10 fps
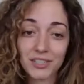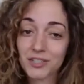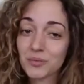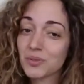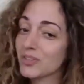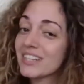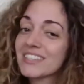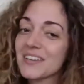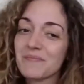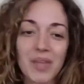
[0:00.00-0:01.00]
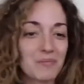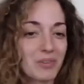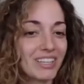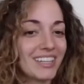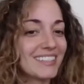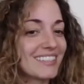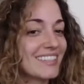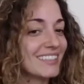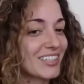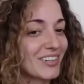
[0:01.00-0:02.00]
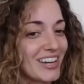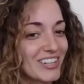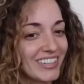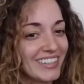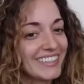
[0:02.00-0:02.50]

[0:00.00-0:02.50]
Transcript: with Tracy. I'm really into the alliteration.